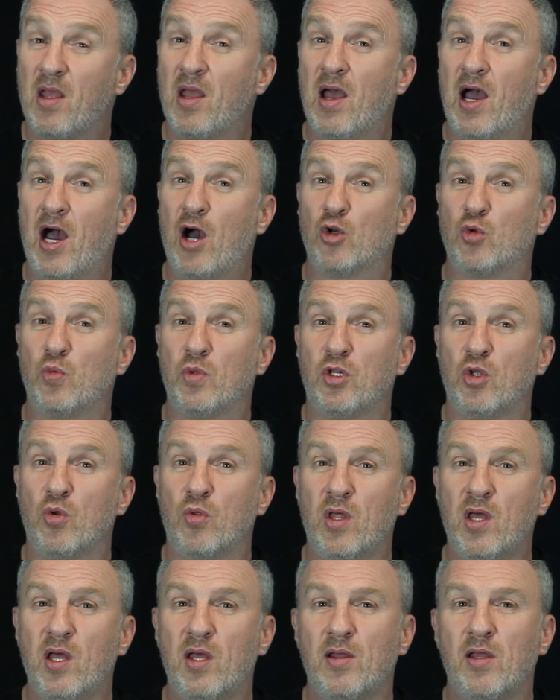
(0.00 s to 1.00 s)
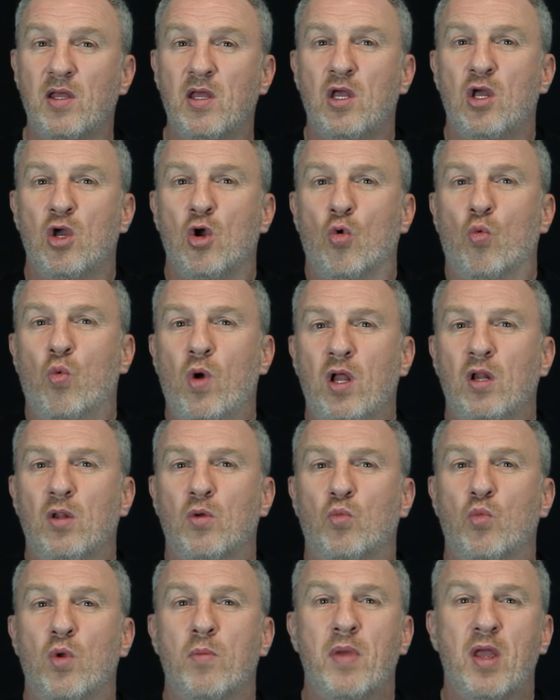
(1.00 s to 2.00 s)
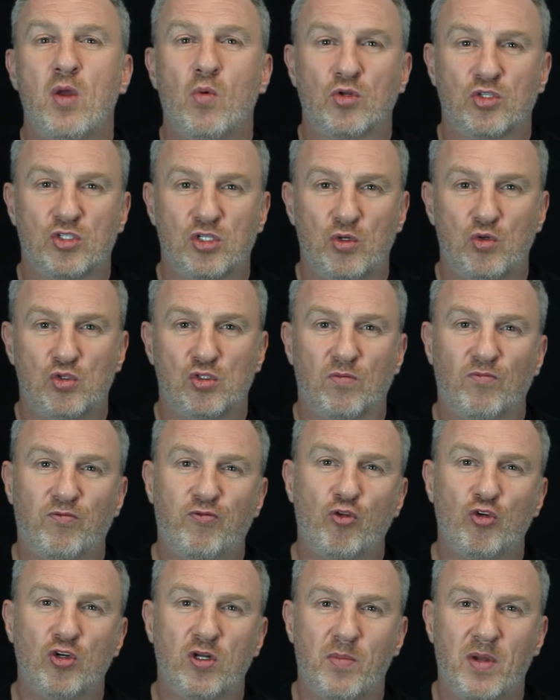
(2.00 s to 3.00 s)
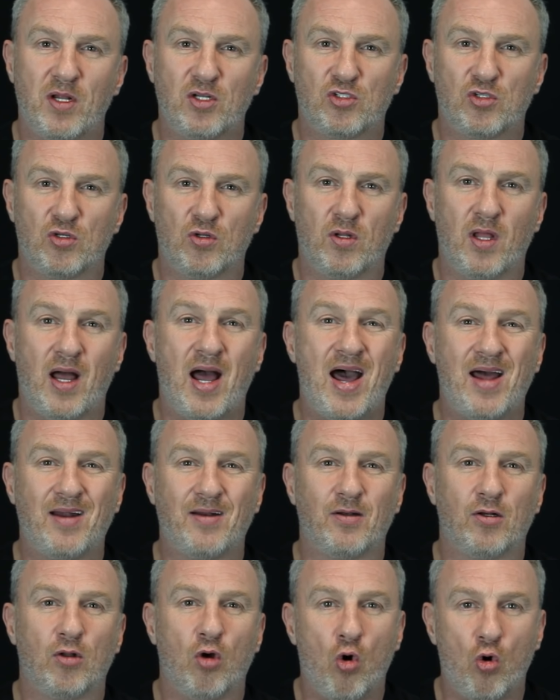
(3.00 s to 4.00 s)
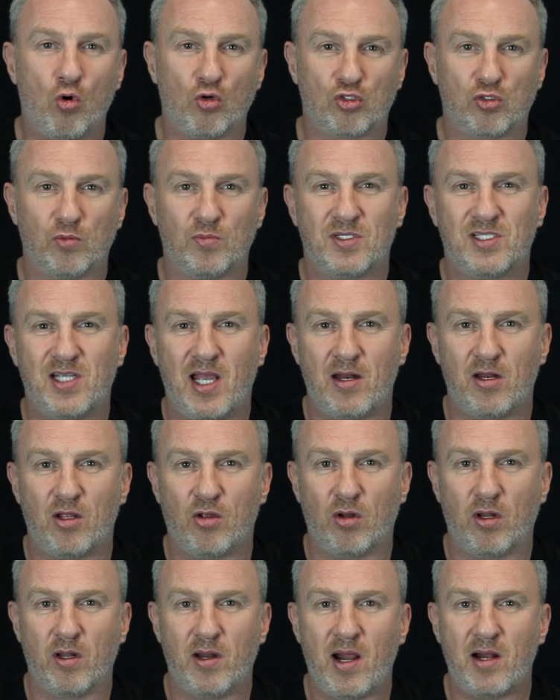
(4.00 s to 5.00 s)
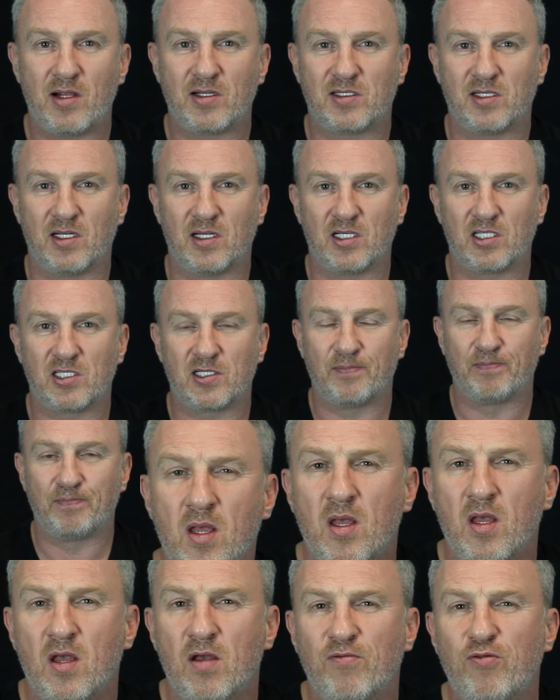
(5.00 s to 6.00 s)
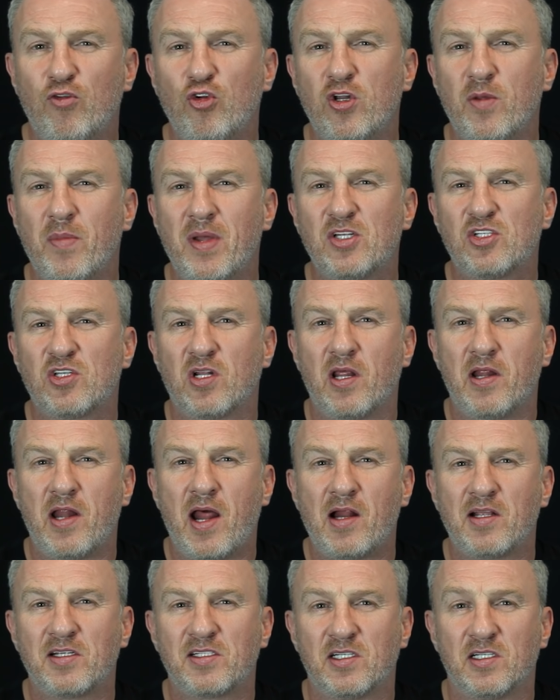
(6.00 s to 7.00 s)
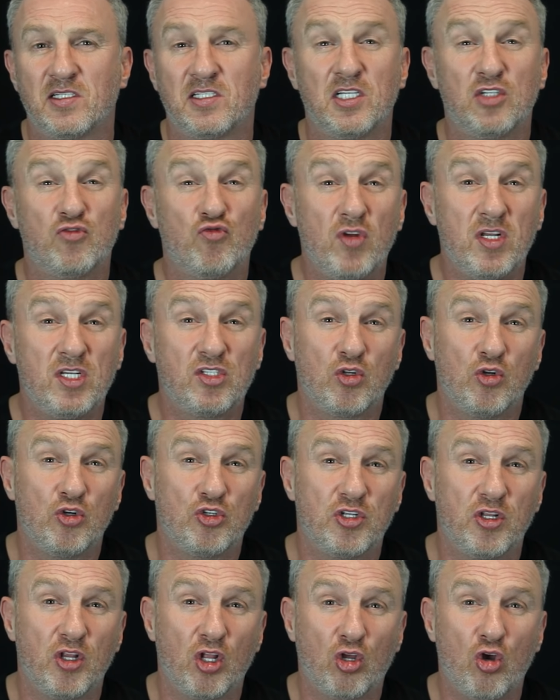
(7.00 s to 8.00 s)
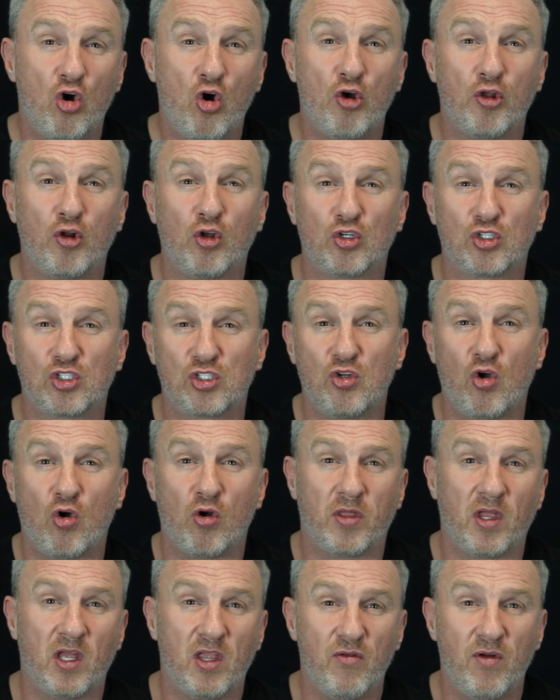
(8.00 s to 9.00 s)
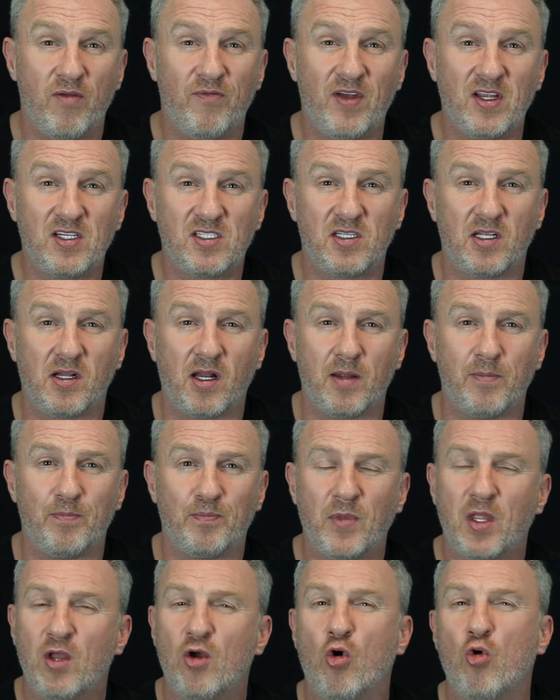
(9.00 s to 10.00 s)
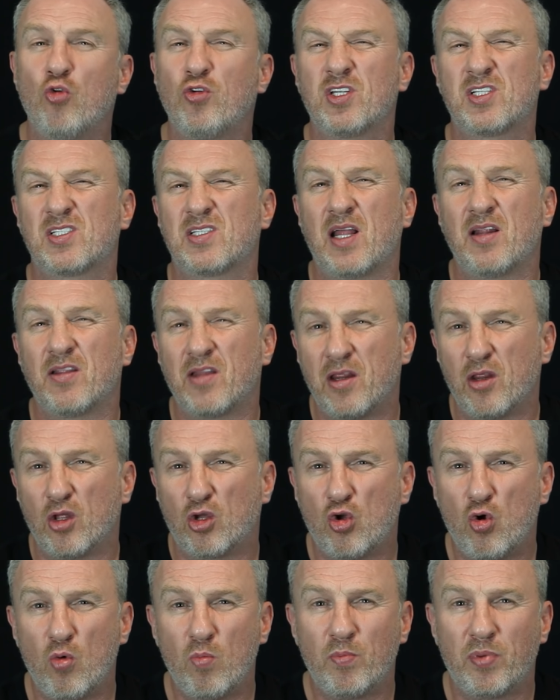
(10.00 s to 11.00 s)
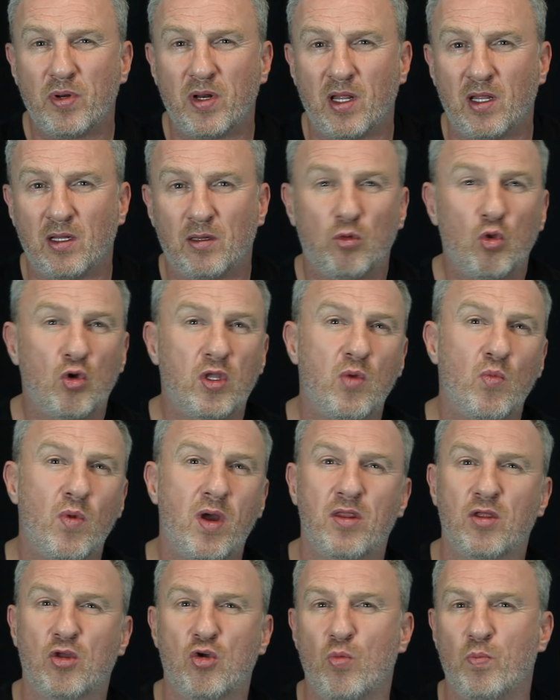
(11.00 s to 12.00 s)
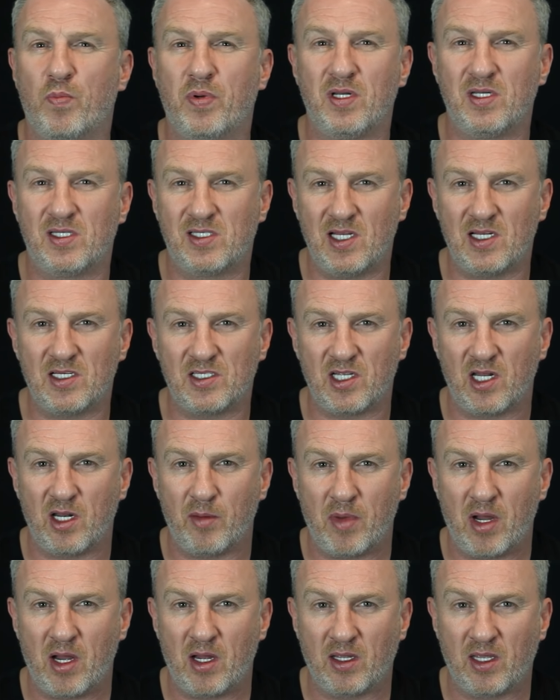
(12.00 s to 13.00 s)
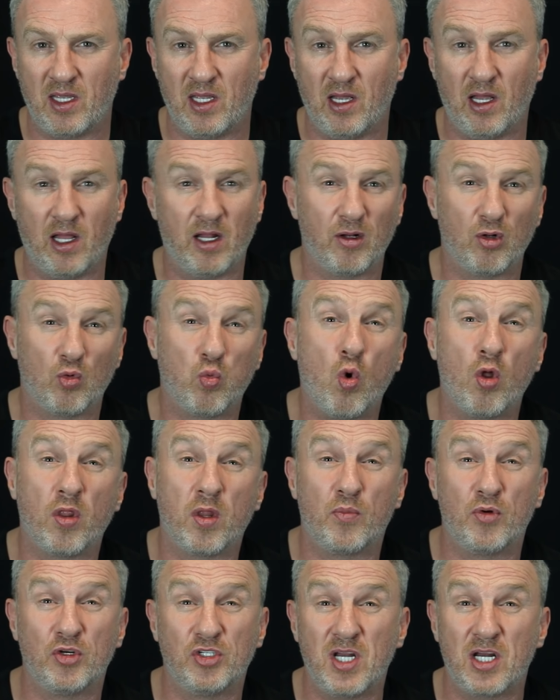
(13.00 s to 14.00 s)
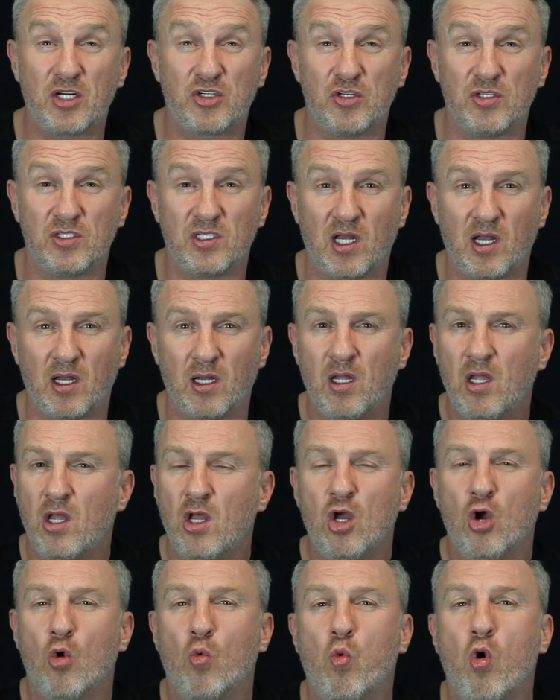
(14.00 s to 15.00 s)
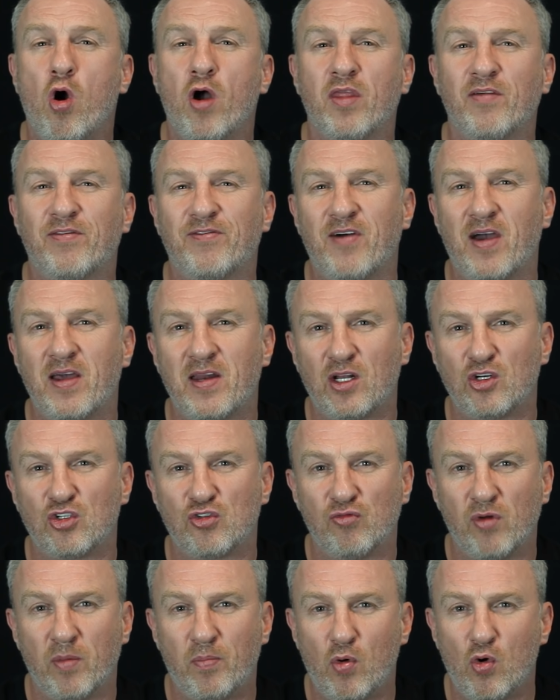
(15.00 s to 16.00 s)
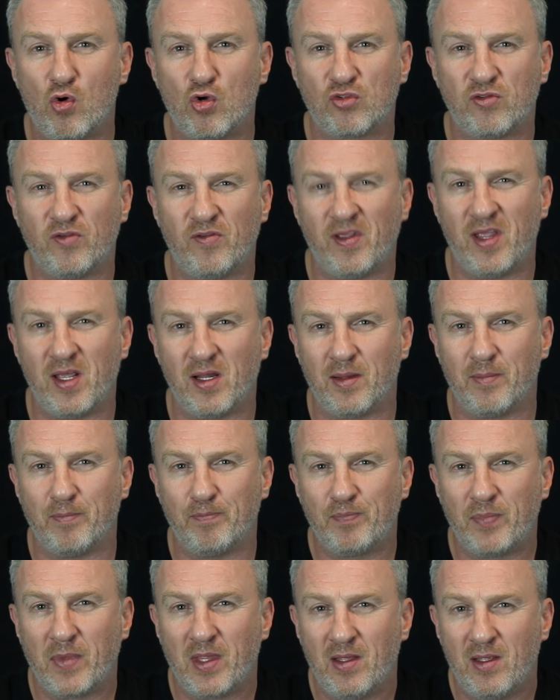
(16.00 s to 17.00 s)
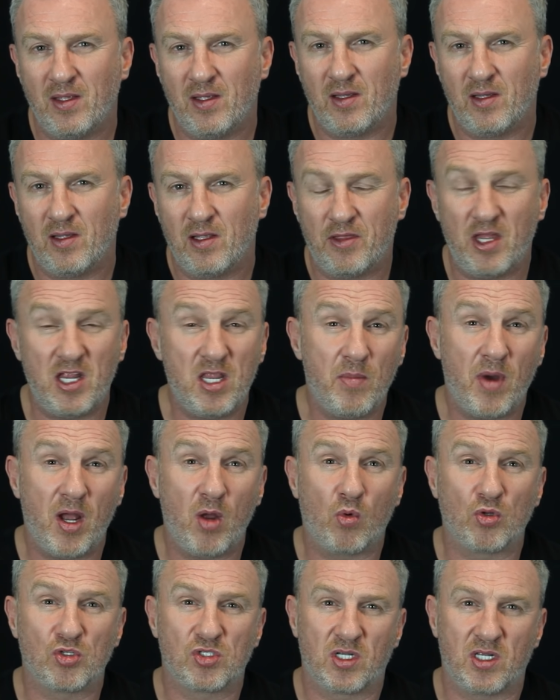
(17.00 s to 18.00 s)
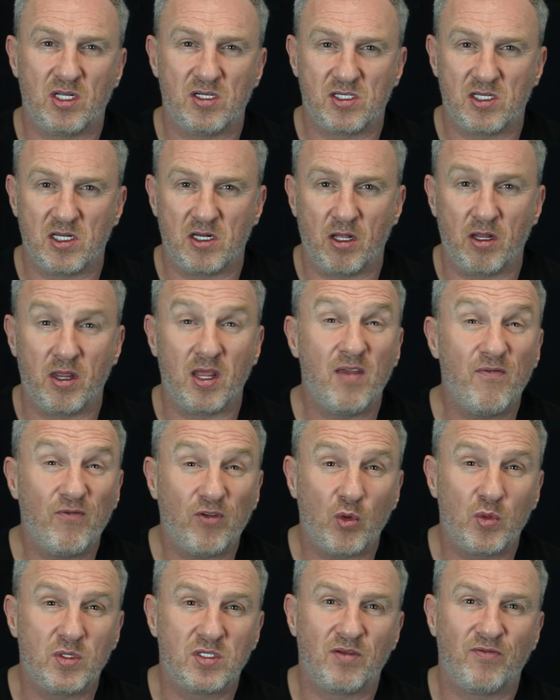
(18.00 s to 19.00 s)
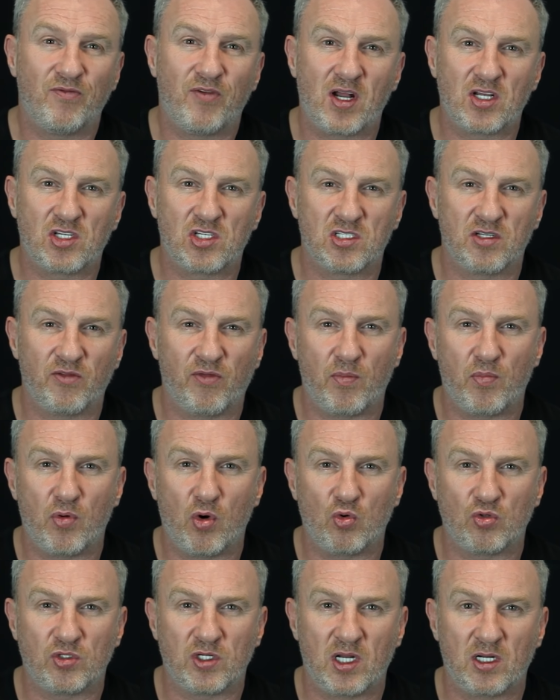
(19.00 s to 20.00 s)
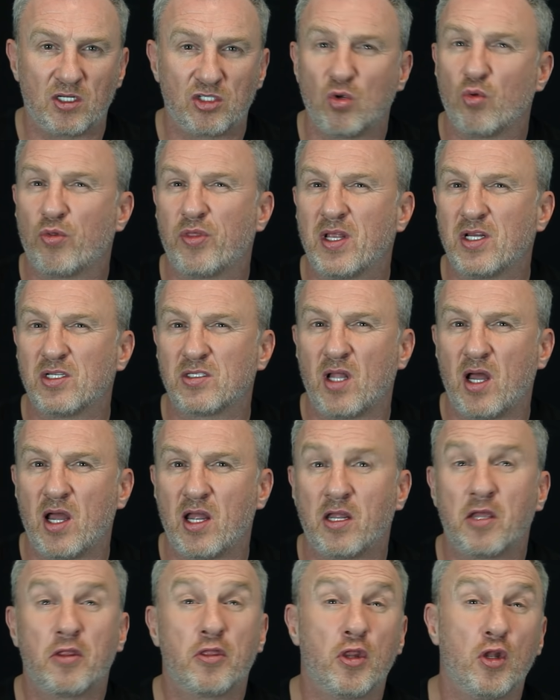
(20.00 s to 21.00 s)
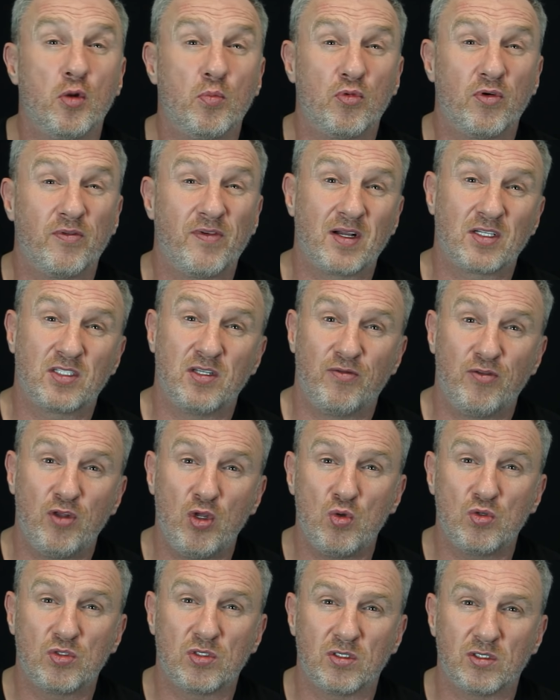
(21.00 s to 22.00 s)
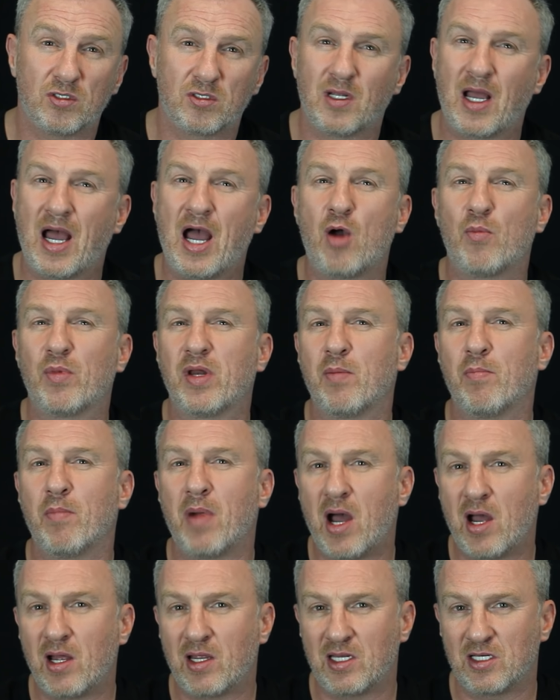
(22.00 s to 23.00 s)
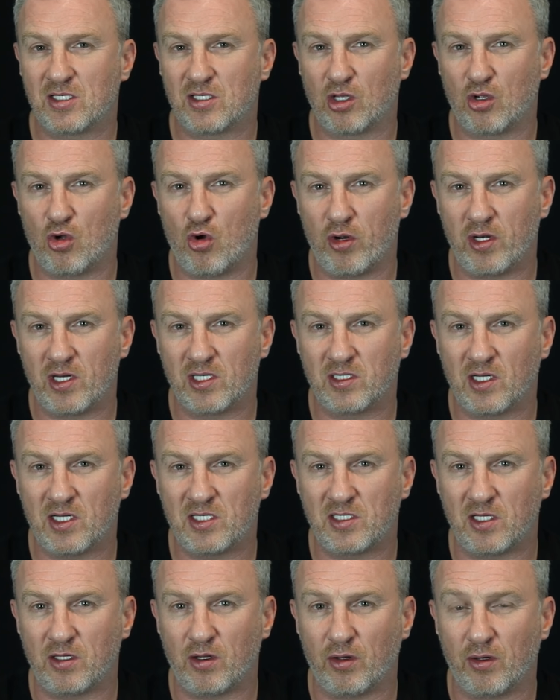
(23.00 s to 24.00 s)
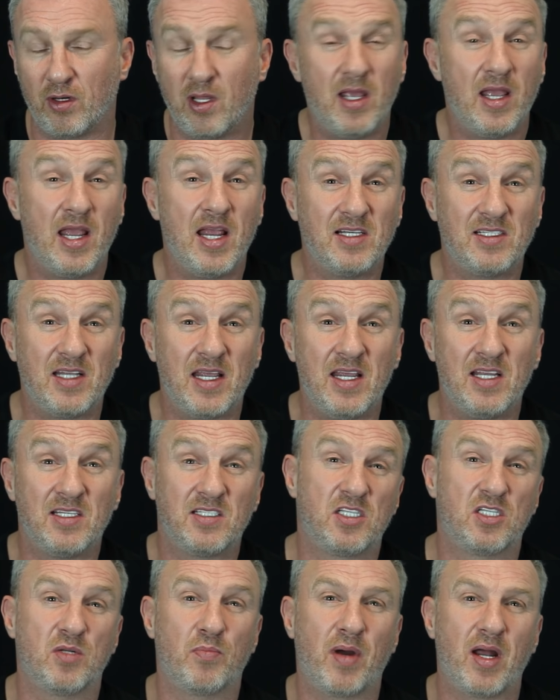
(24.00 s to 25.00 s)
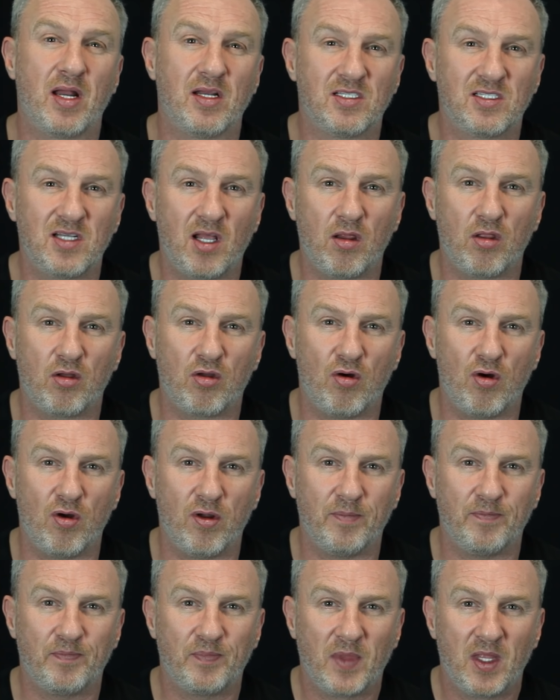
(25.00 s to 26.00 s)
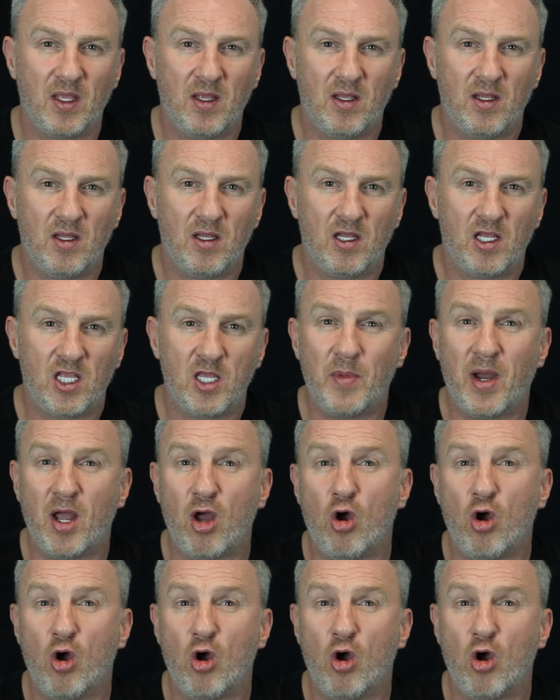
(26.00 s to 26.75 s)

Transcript: How do we do that? Well, we may want to do some fundamental and or some technical analysis. Fundamental analysis is researching the coin or stock that you're invested in, understanding the company, looking where the company sits in the market and what the projections are, what are the financial reports revealing. Then you might want to consider the influencing factors of the project, so things like the number of active users, how many markets the coin is listed on, is it easy to buy and sell the coin. You might